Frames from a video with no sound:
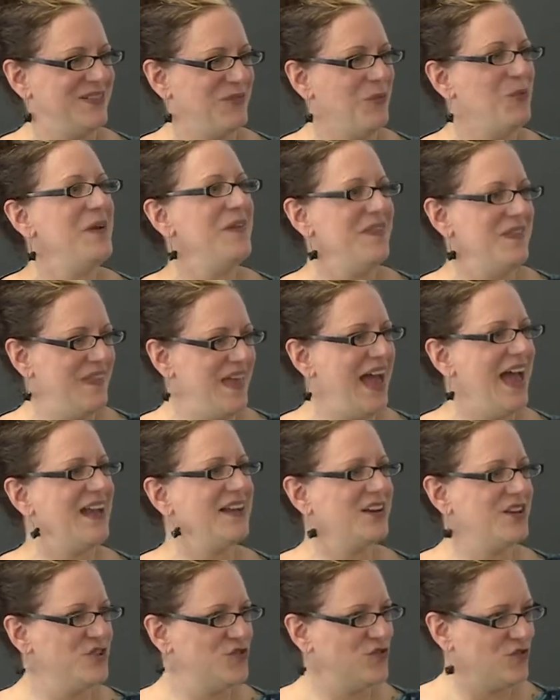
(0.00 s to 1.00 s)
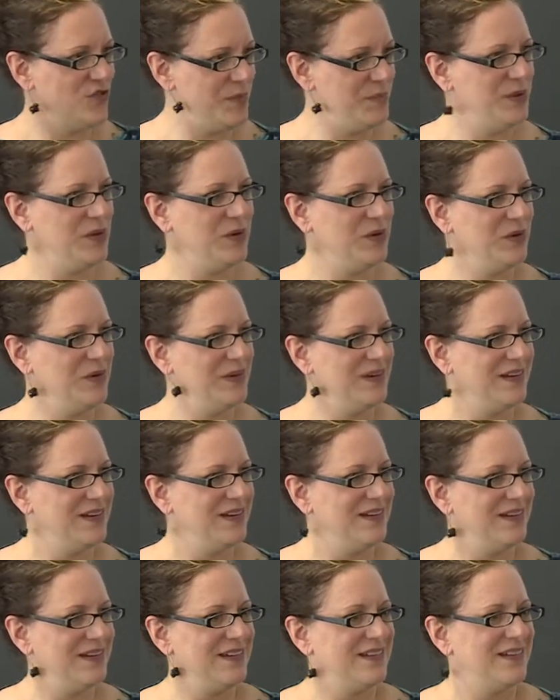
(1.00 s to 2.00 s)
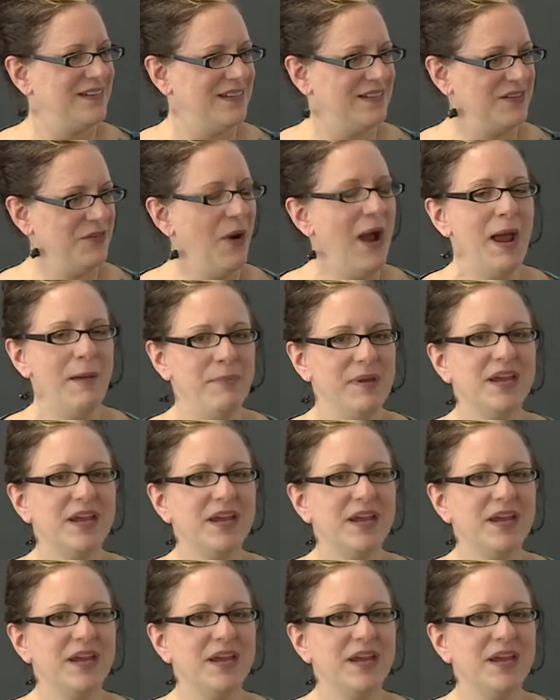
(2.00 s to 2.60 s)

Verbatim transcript: Wouldn't that contribute, right?